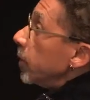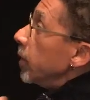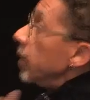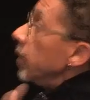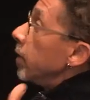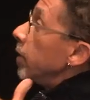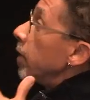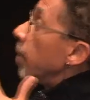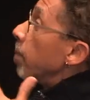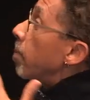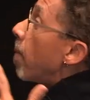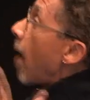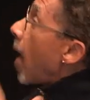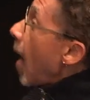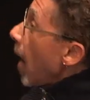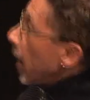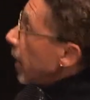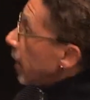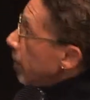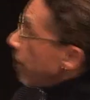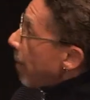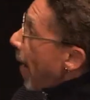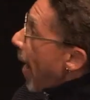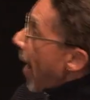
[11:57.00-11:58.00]
she's a
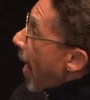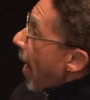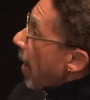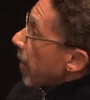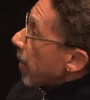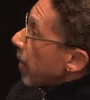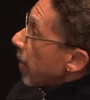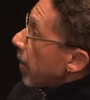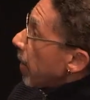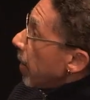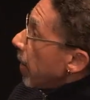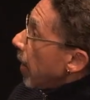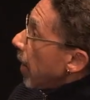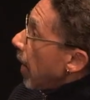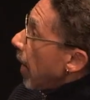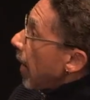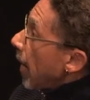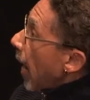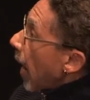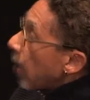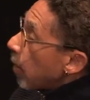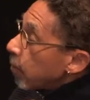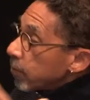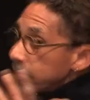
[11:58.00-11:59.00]
polymath
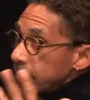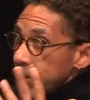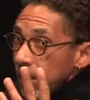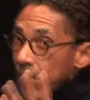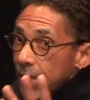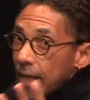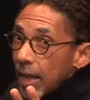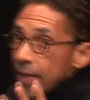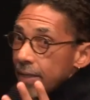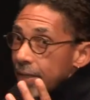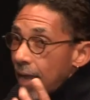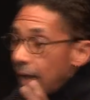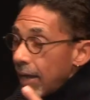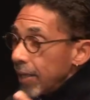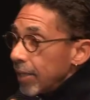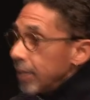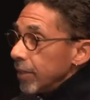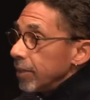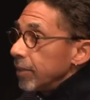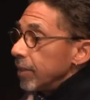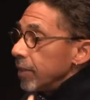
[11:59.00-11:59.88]
and I don't say that lightly.